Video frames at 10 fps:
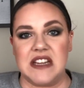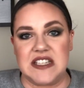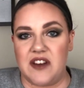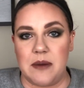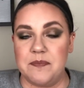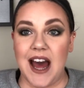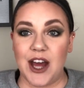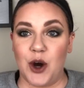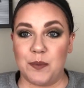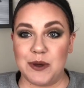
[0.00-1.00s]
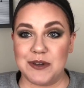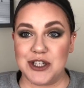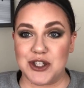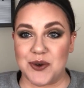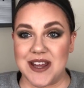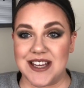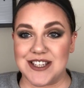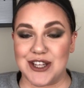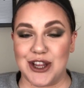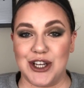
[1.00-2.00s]
It's fine. I hope you enjoy
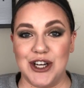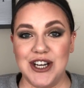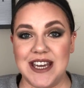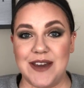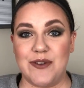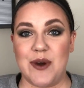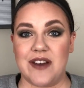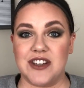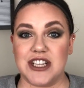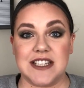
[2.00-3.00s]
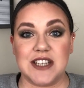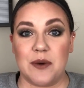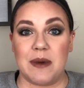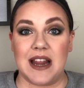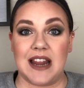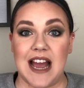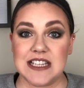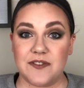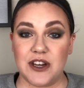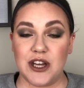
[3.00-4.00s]
this look. If you haven't checked out my
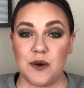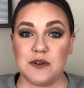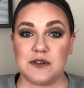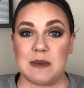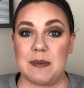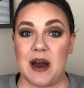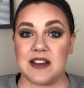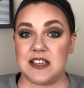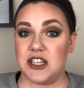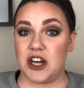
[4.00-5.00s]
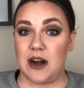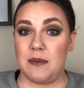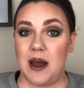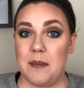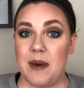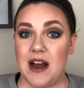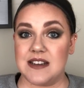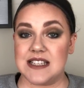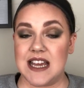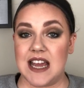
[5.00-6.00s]
last video, which was my Boxycharm
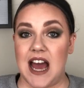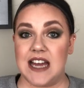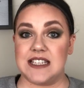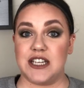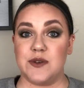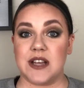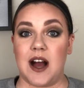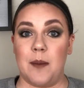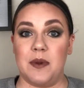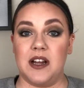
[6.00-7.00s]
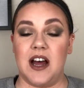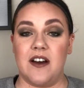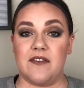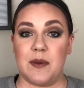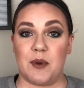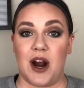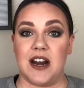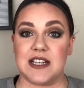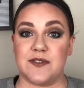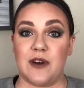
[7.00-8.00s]
unboxing, I did use a couple of the
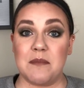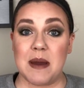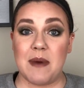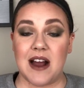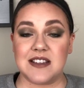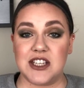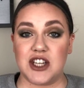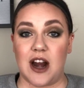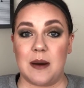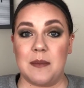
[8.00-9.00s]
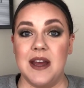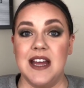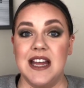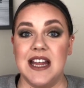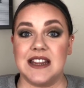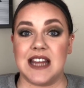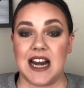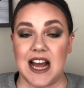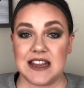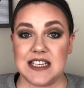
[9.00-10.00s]
products from my Boxycharm that
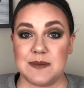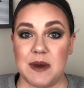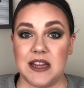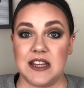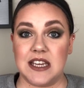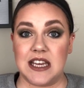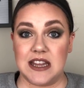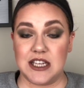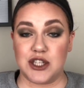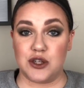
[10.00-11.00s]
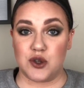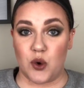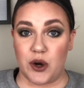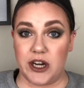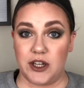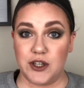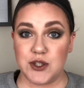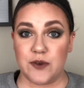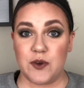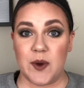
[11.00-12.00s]
I got this month in this tutorial.
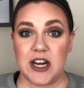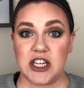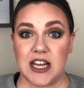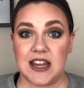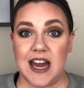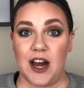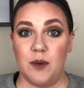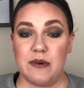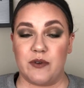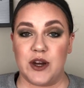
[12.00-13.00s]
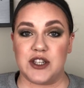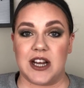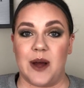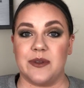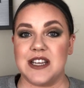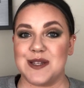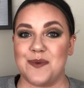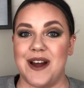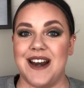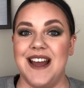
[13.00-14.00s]
So if you want to check that out before you check out this
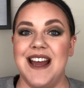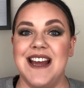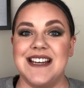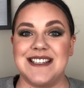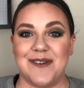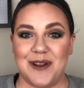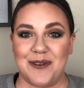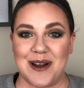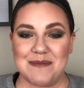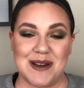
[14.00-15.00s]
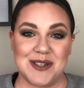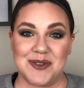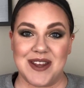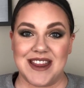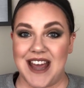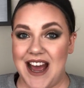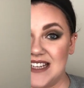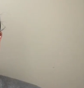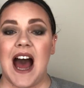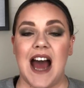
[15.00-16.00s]
one, definitely recommend doing
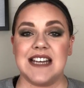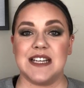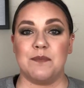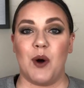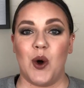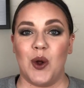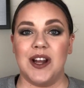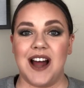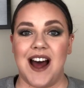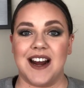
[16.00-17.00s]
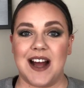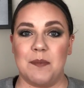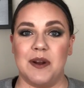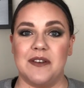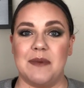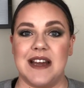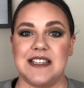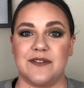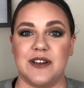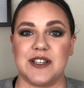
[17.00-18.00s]
that. I did a poll on a couple of my
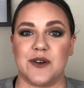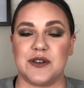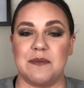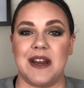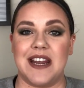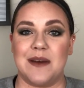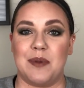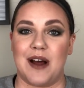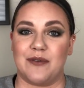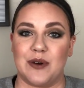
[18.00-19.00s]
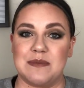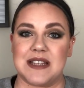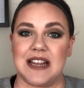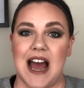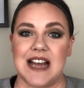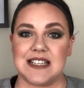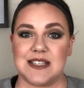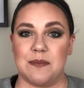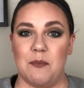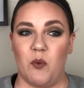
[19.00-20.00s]
different social media platforms
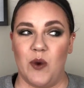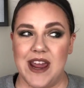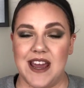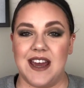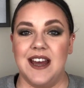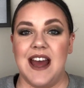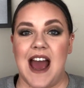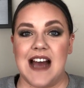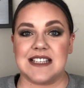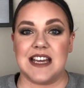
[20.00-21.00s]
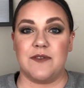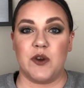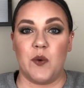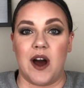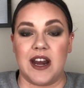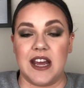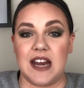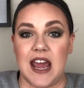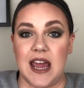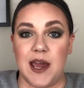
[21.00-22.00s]
last week asking if you
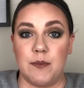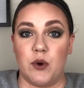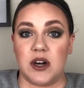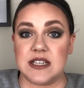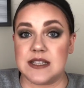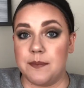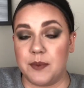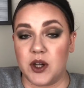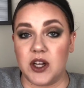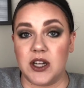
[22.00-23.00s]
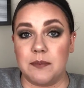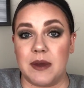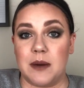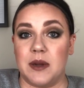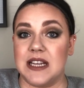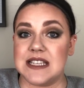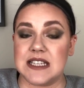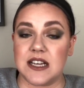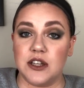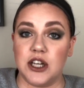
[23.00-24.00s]
wanted a more simple,
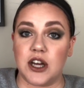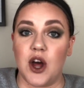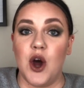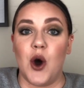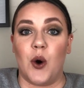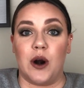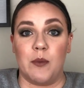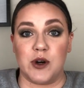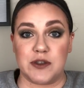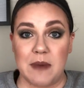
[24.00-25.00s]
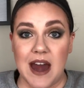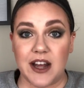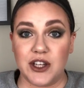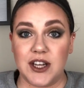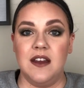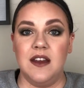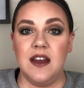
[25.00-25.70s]
minimalistic look or a more dramatic look.